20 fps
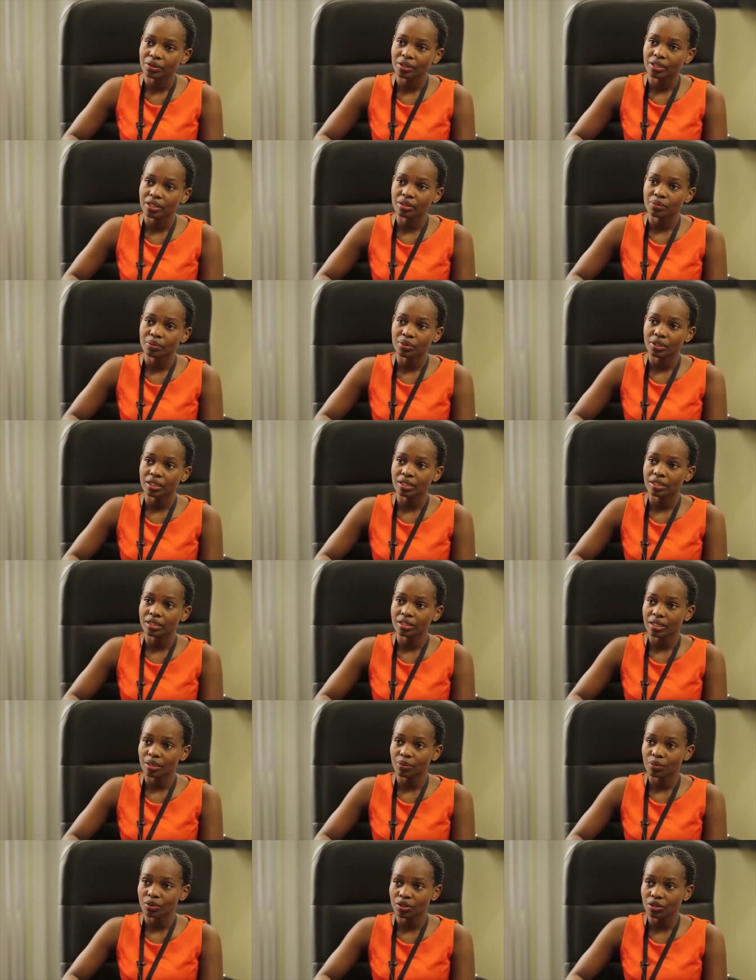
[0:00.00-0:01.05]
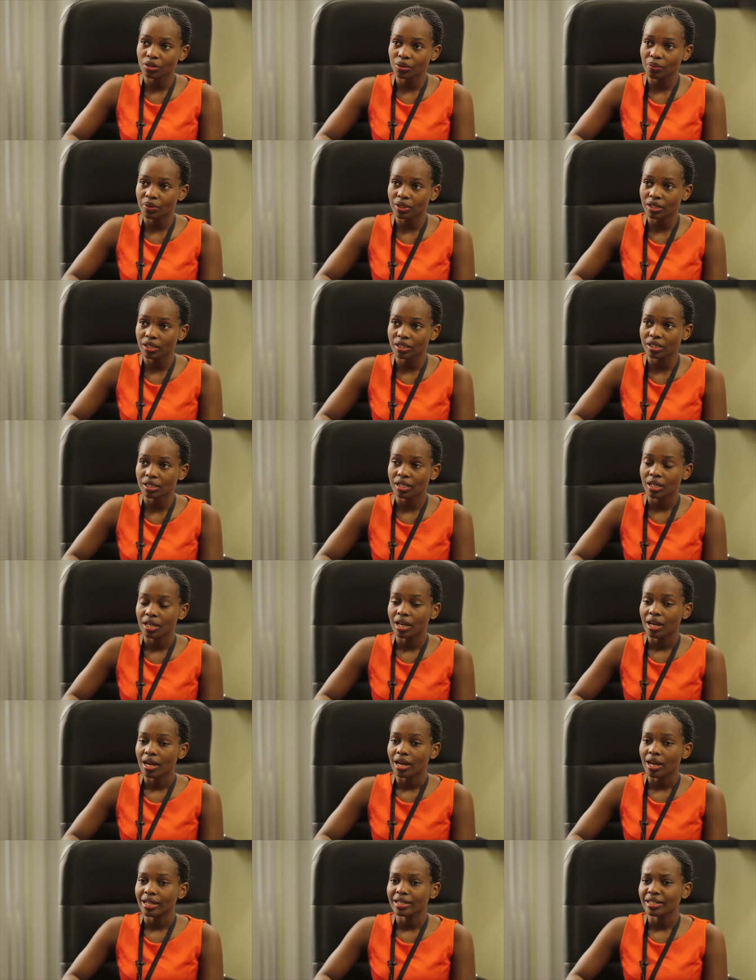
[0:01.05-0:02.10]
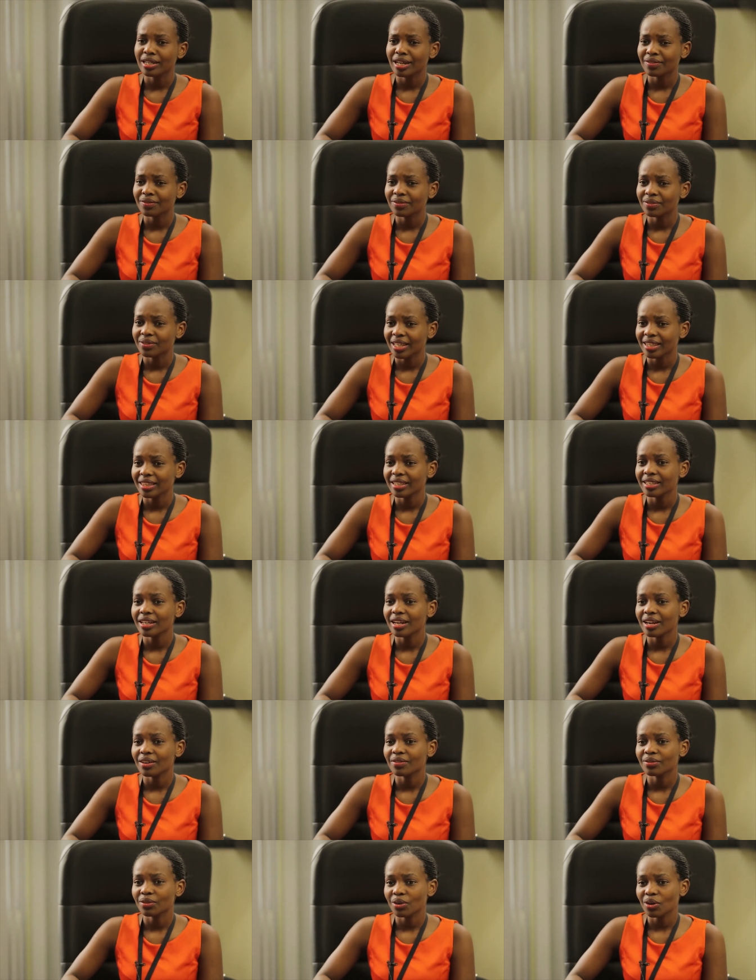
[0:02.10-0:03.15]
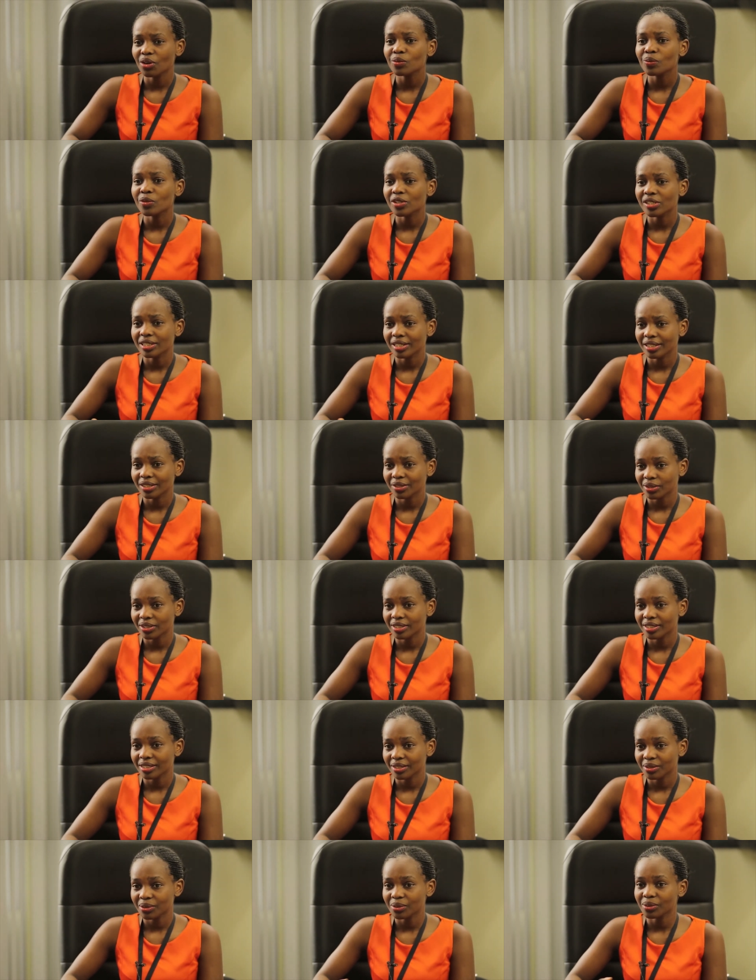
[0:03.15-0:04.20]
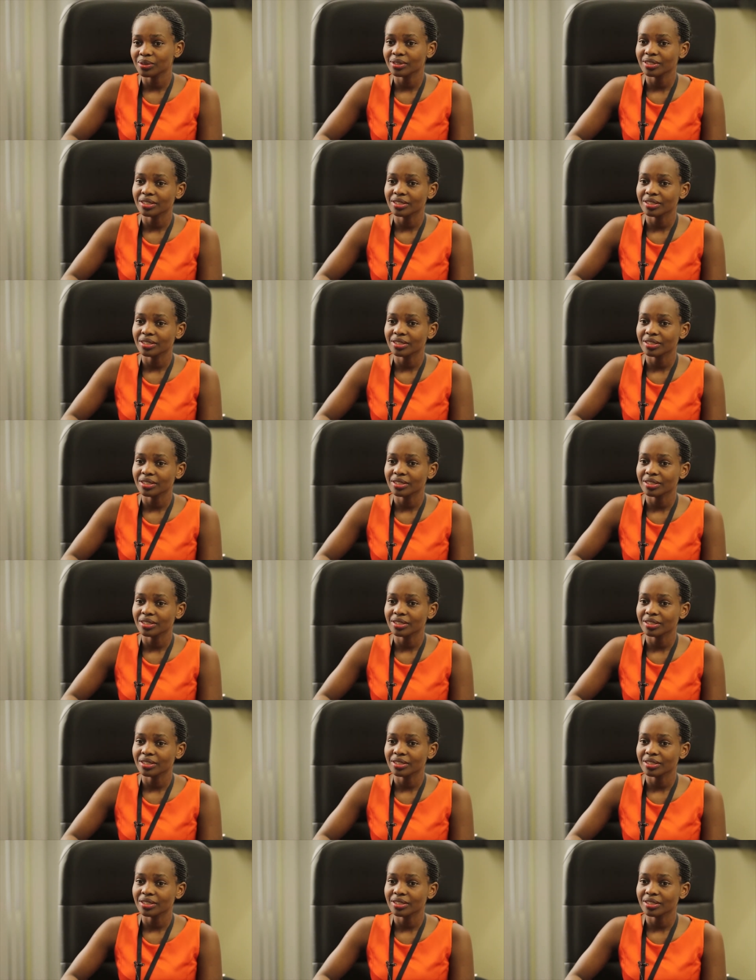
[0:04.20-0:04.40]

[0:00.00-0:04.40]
you can be table topics. And I've, i think I've almost exhausted all